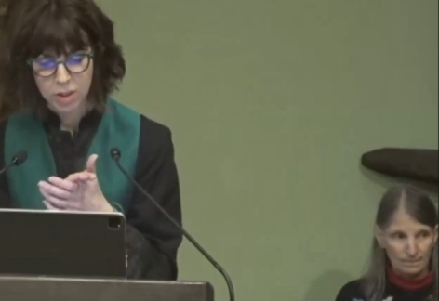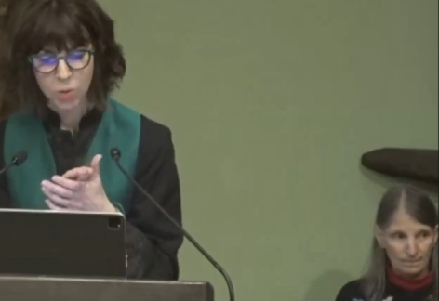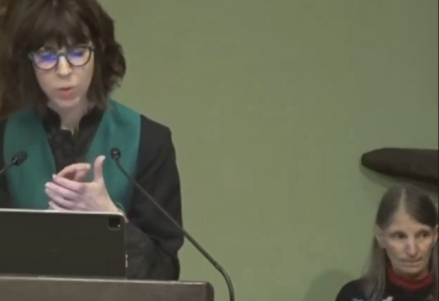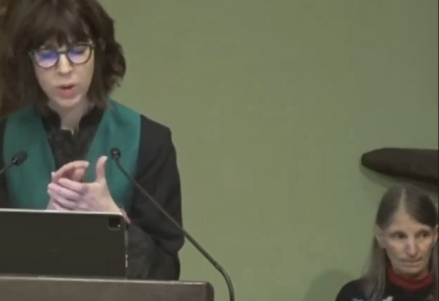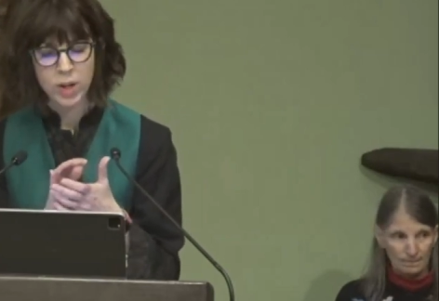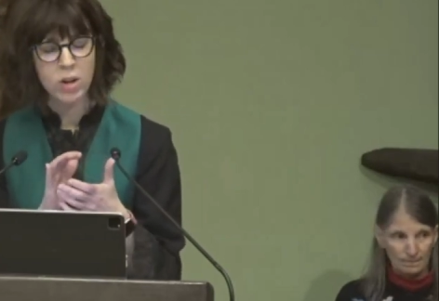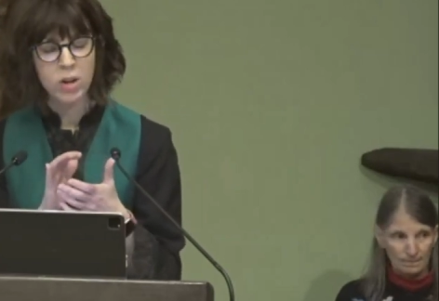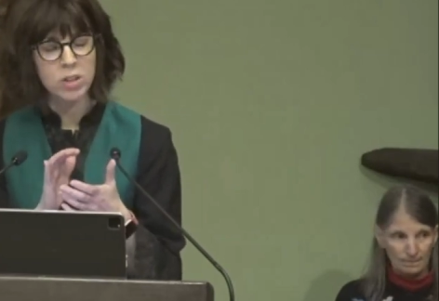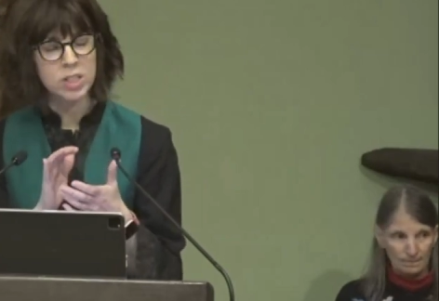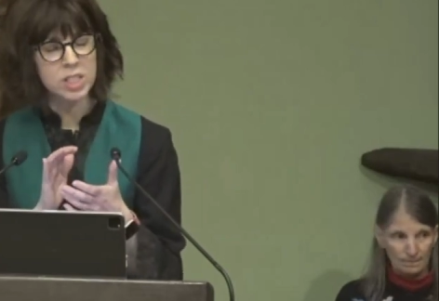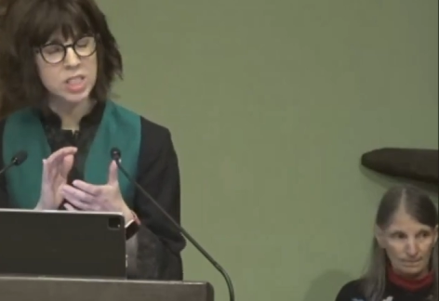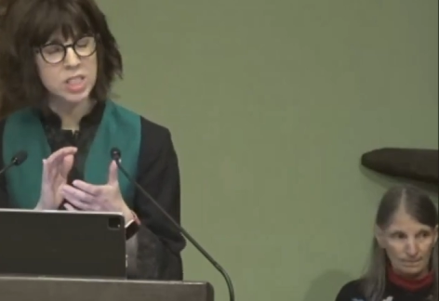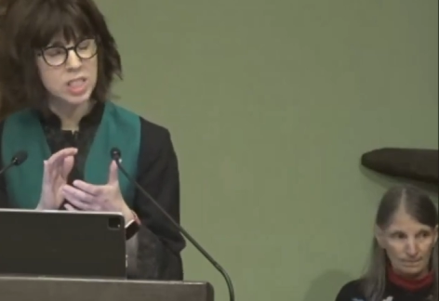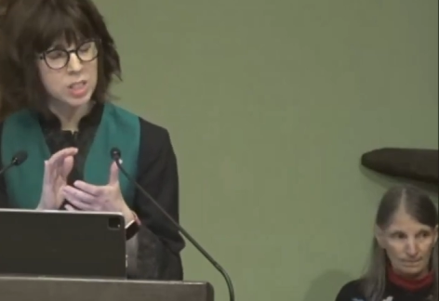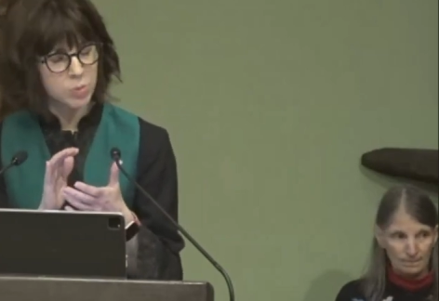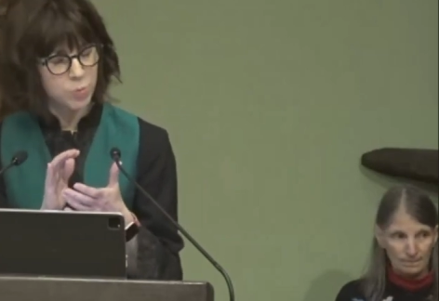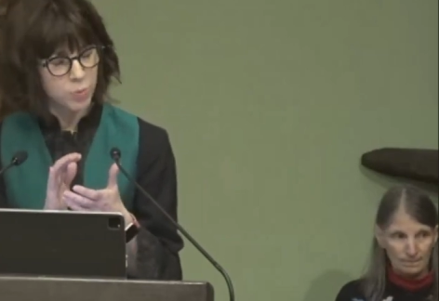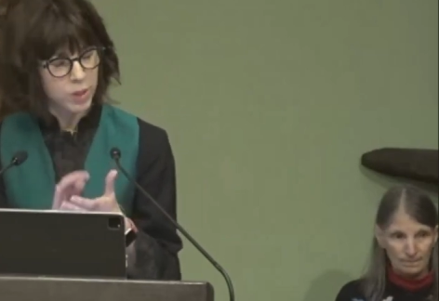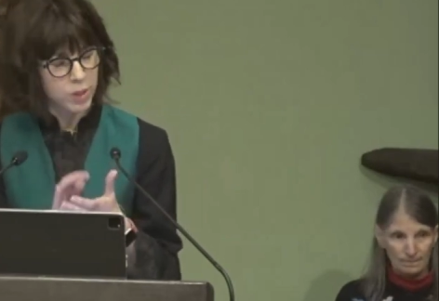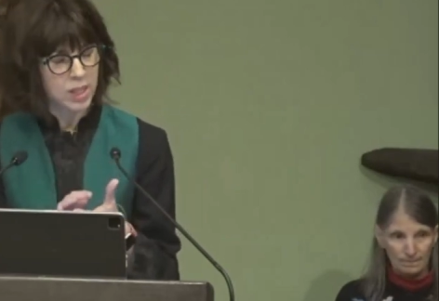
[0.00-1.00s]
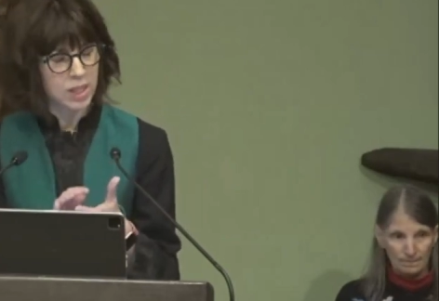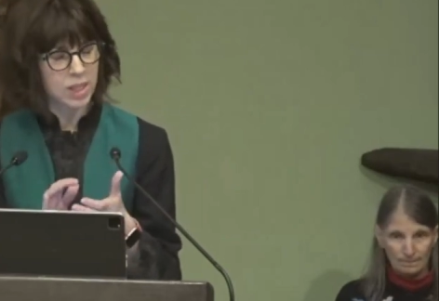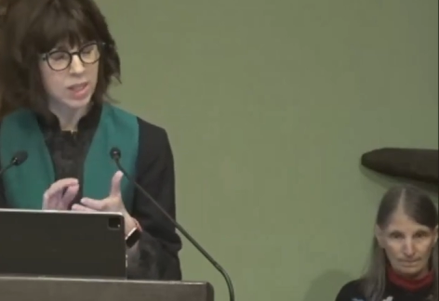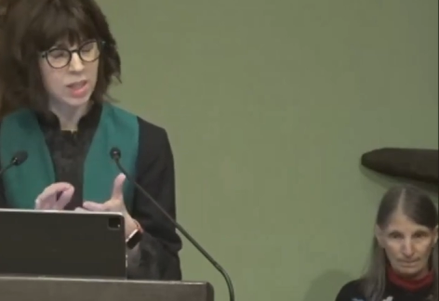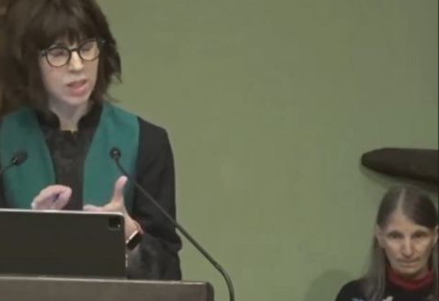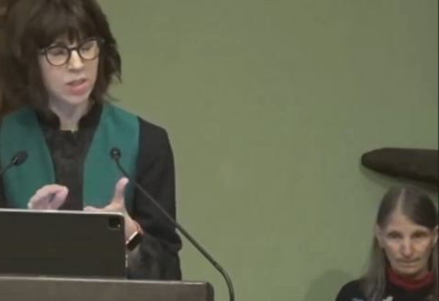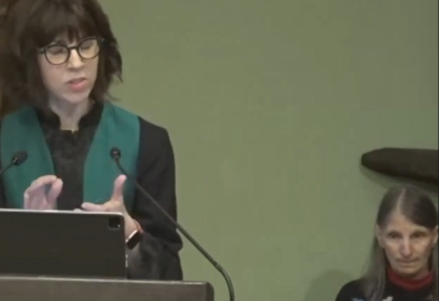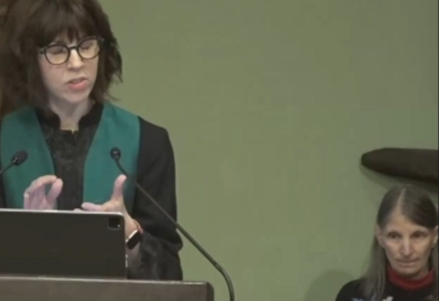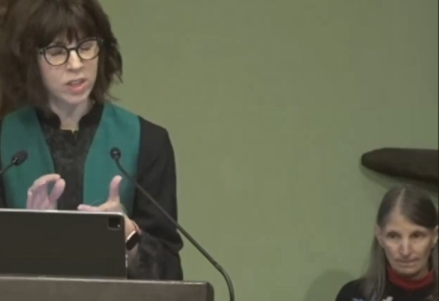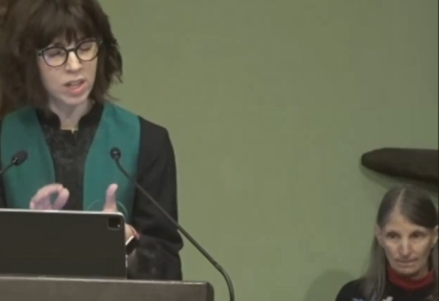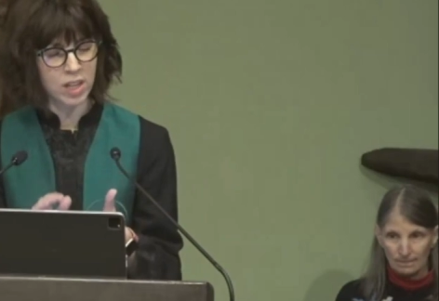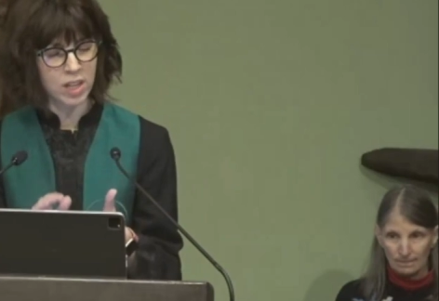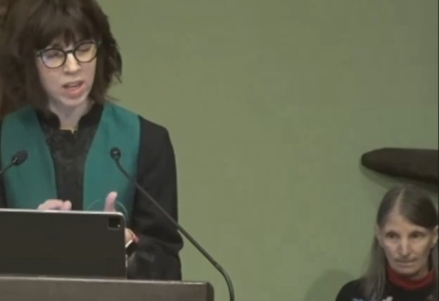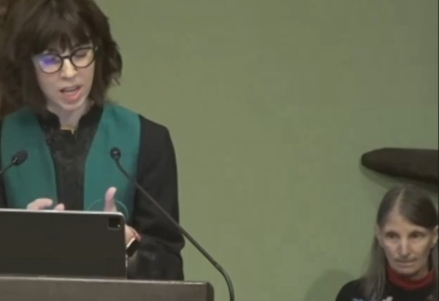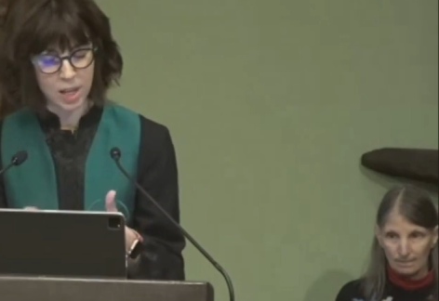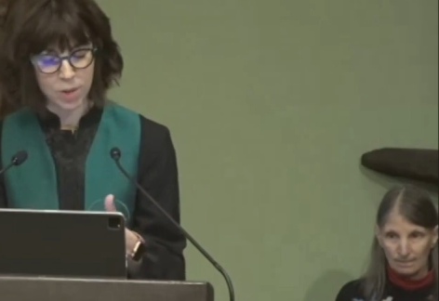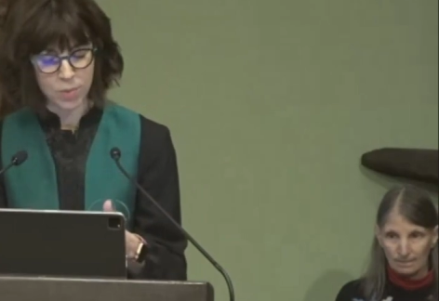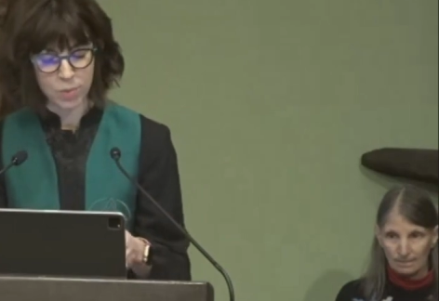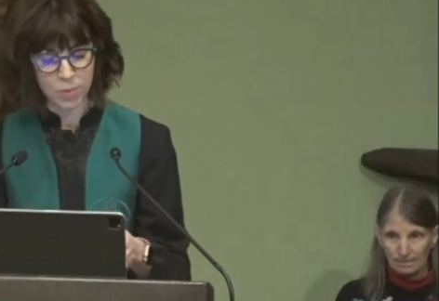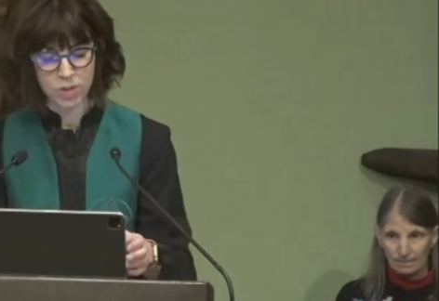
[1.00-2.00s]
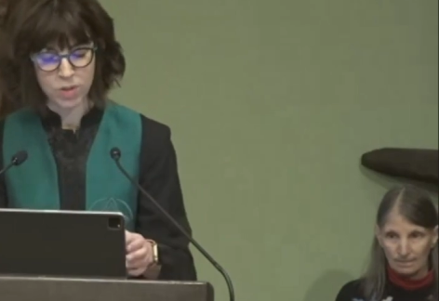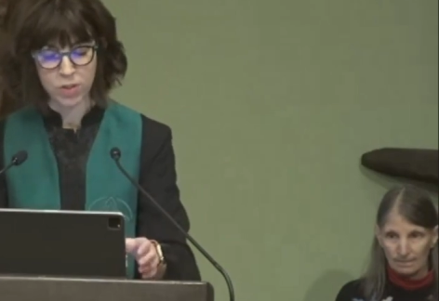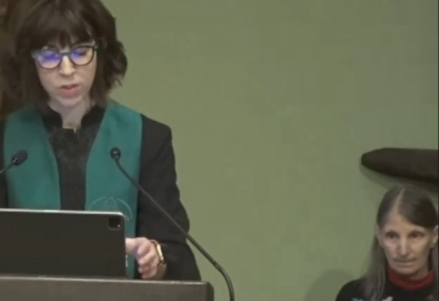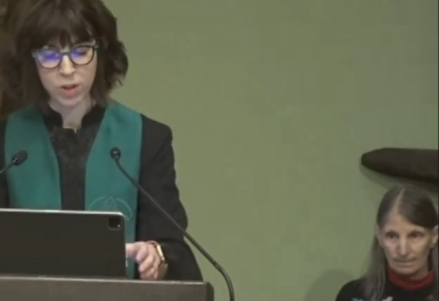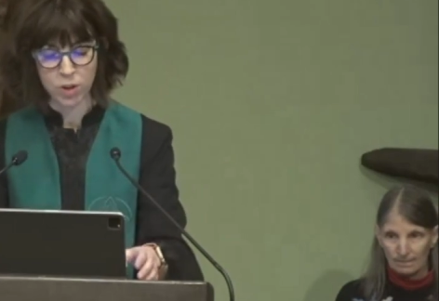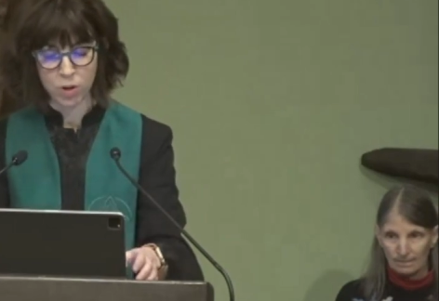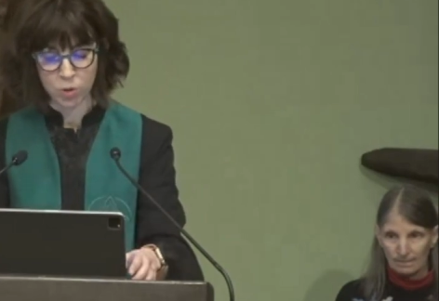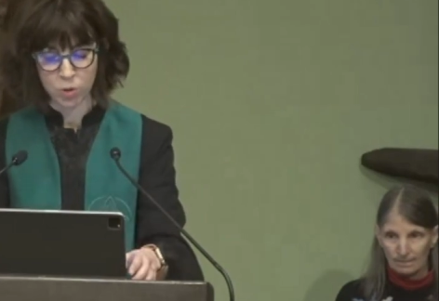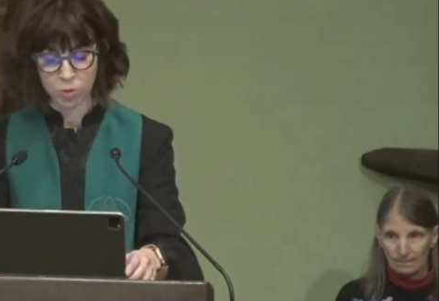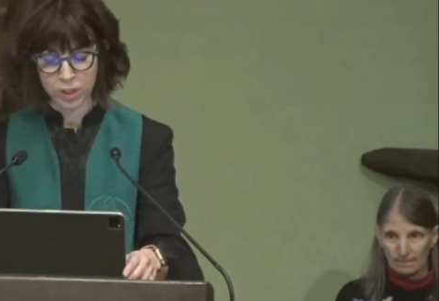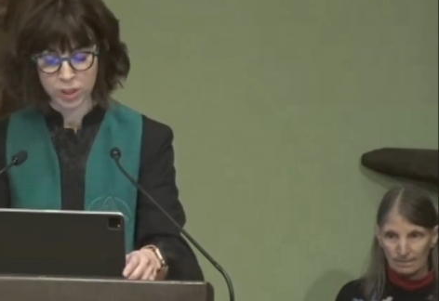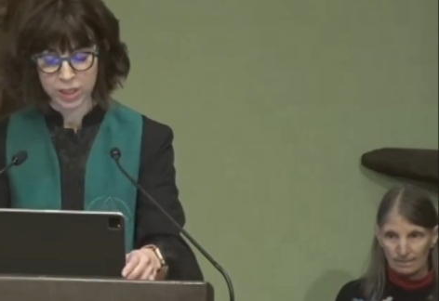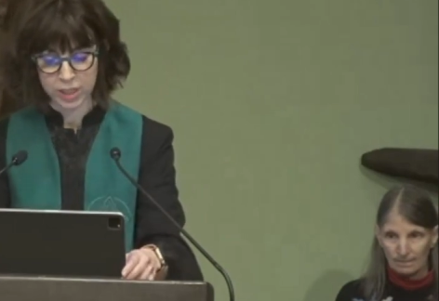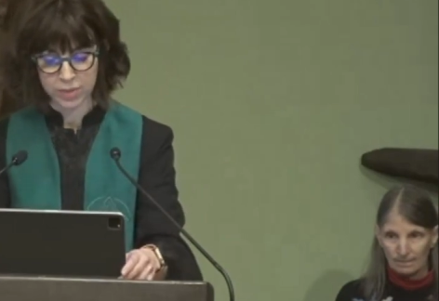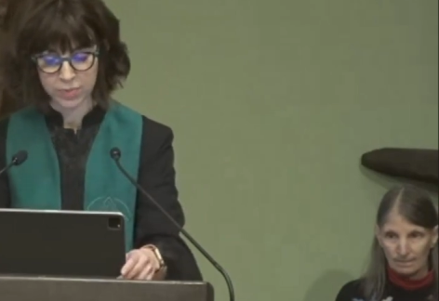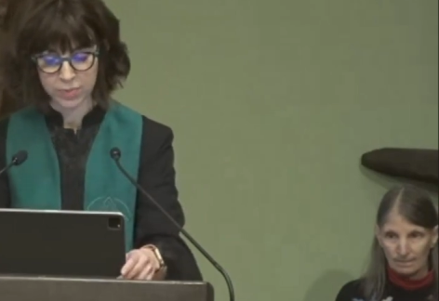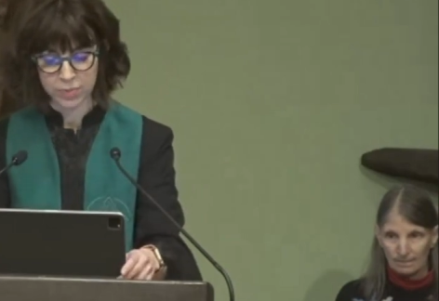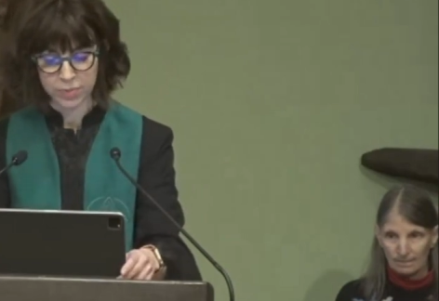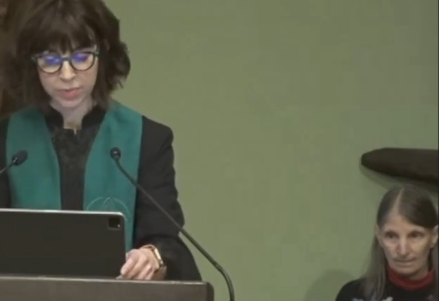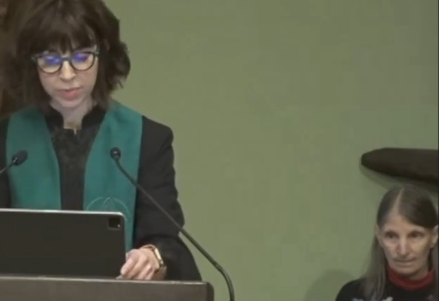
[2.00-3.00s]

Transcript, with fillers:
Speaker 1: We are speaking the name of the Holy.